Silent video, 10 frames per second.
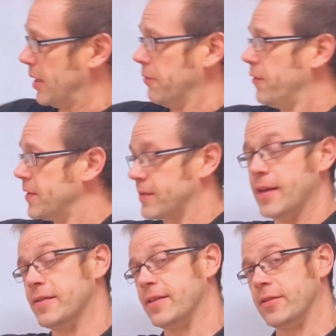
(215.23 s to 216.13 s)
at first
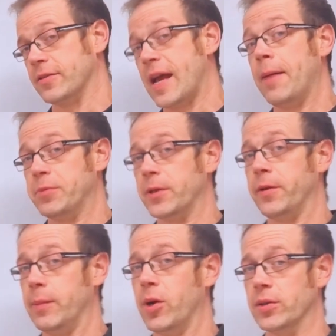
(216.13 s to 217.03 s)
glance this looks
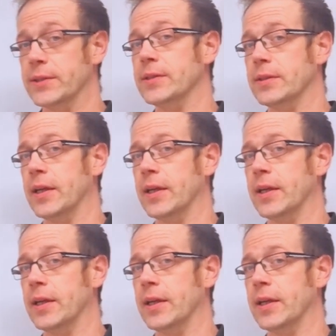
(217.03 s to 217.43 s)
absolutely bonkers.